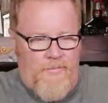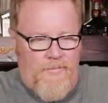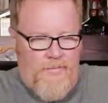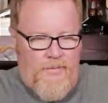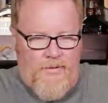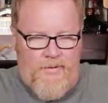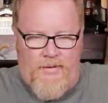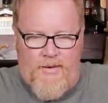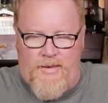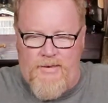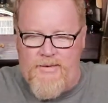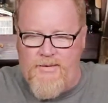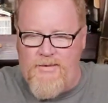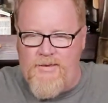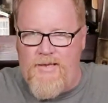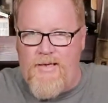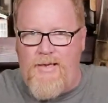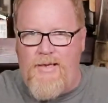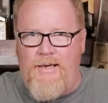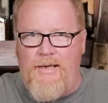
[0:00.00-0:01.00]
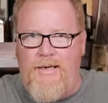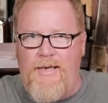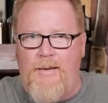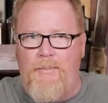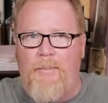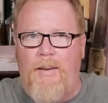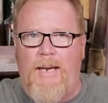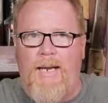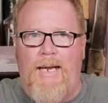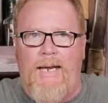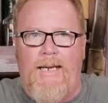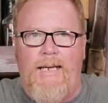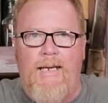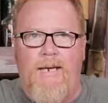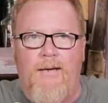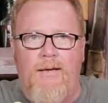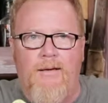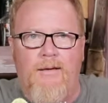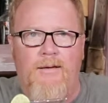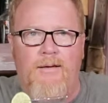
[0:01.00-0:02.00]
But that's the gimlet.
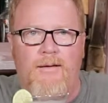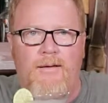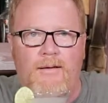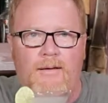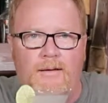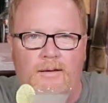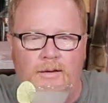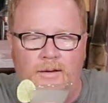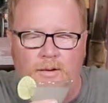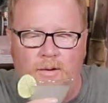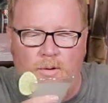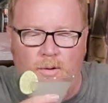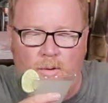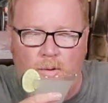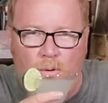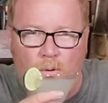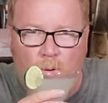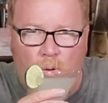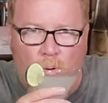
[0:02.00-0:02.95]
So good.